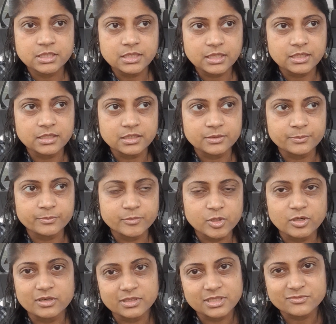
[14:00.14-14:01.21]

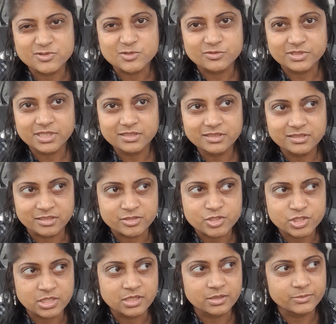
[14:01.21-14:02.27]
I'll have to do that at
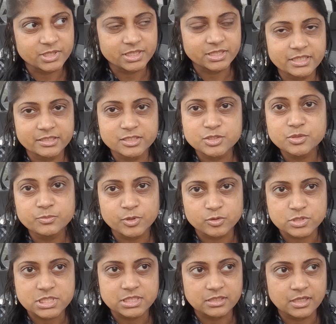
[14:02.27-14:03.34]
lunchtime and need to
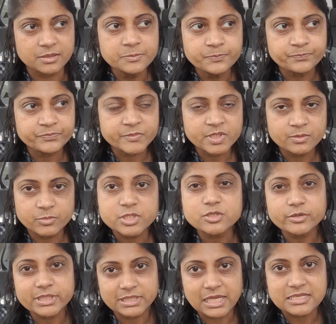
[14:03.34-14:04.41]
post it up. But
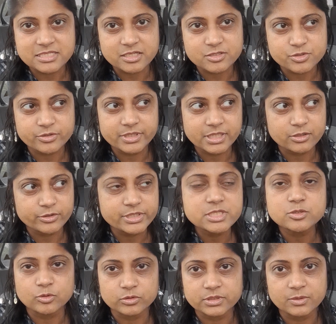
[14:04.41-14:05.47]
during class yesterday, I already
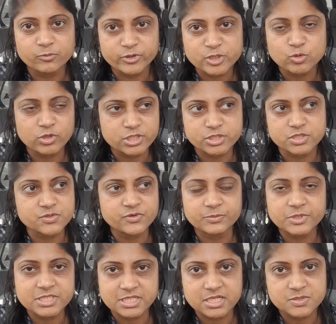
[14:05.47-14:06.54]
told them which questions from
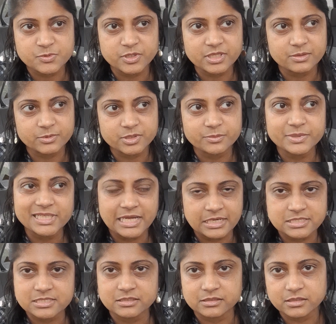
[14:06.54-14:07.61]
the textbook I'm going to be
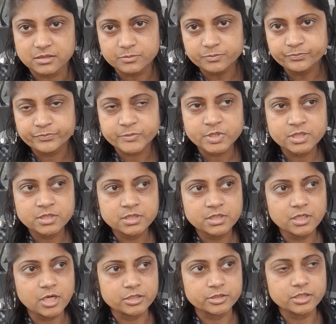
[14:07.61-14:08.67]
asking them
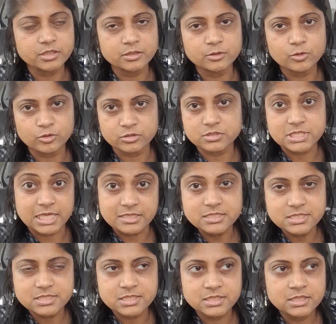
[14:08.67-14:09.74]
on the oral
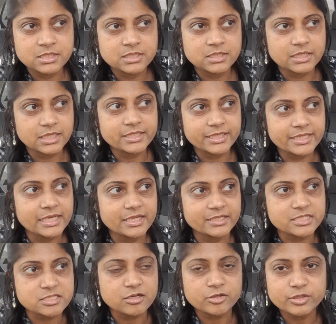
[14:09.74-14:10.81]
test. And again,
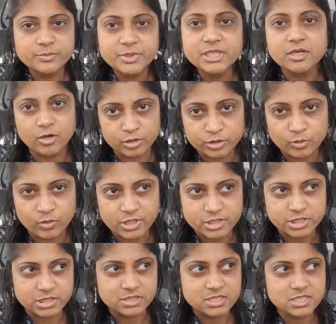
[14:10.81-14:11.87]
it's not going to be all the
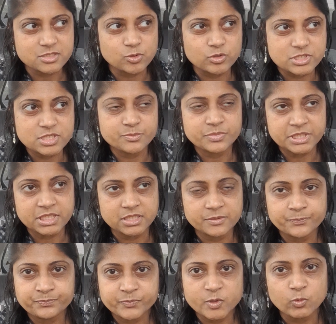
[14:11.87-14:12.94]
questions. It's going to
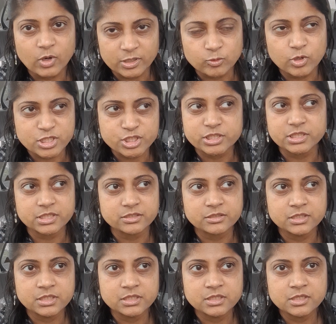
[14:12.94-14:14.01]
be one question
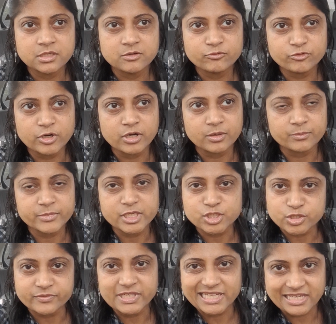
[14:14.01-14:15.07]
from
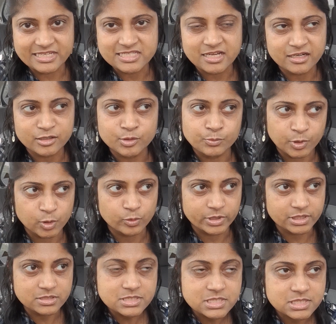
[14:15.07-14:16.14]
each of the KTAC
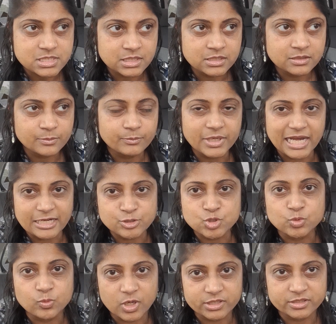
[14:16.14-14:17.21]
components. But I
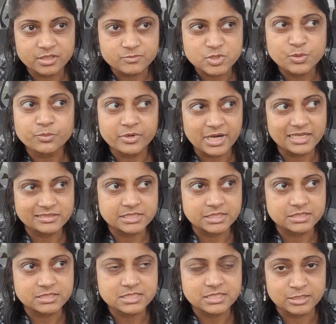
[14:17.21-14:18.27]
do want them to
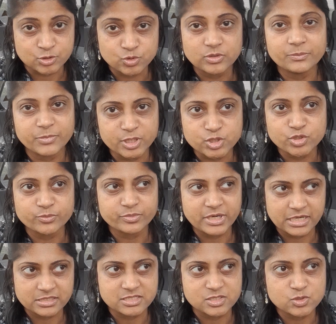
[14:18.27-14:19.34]
practice and do a bunch of
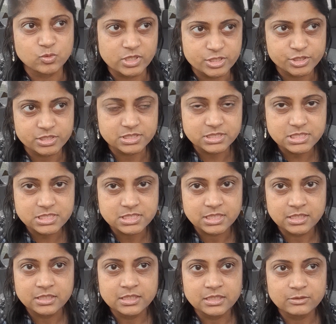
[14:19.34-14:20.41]
practice questions,
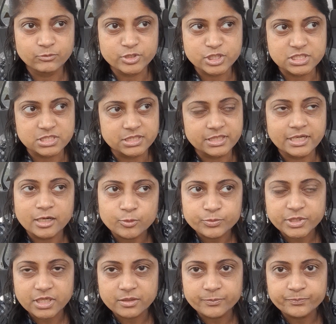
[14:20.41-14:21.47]
which is going to help
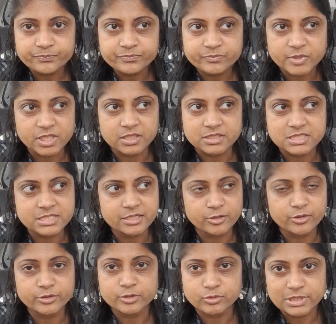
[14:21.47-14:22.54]
them because
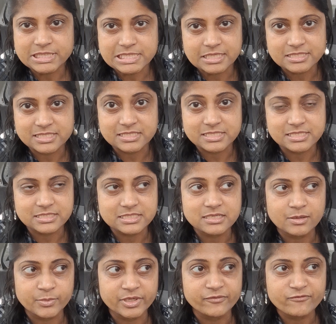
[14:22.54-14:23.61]
their unit test is this
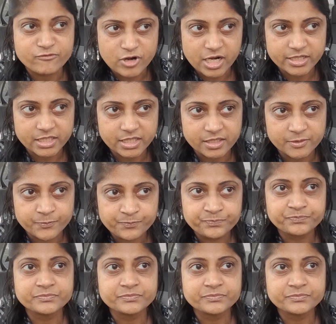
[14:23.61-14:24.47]
coming Friday.